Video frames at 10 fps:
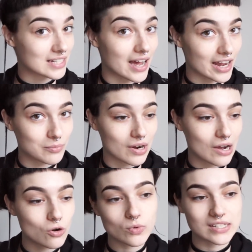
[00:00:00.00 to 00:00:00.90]

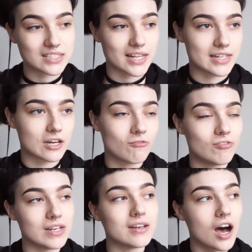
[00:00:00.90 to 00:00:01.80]
Highbrow was like
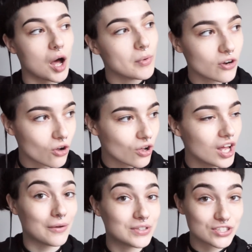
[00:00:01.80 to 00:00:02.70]
phenomenal.
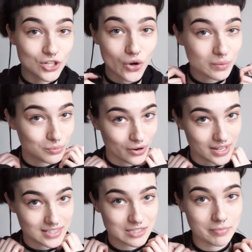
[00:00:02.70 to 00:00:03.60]
I was so
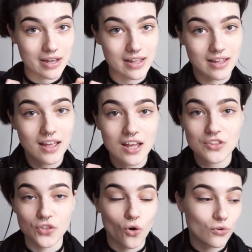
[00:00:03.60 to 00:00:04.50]
impressed by
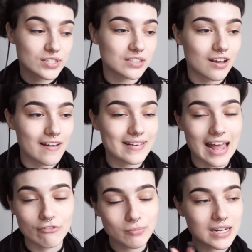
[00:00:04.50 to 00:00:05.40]
the whole salon.
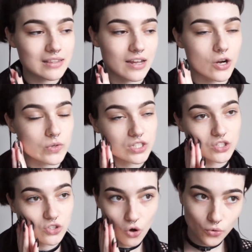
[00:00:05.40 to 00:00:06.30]
Everybody there was
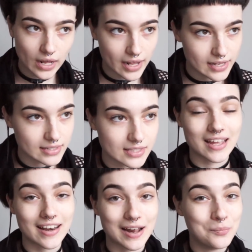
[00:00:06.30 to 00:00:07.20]
so nice,
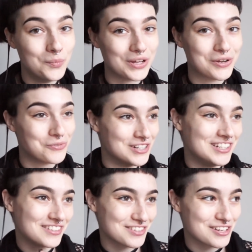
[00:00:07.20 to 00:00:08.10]
and I'm
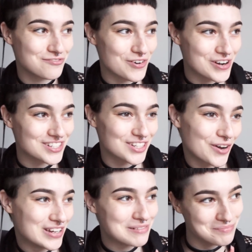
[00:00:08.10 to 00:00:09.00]
really looking forward to
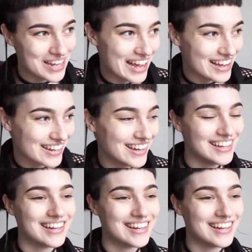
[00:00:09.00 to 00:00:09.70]
going back.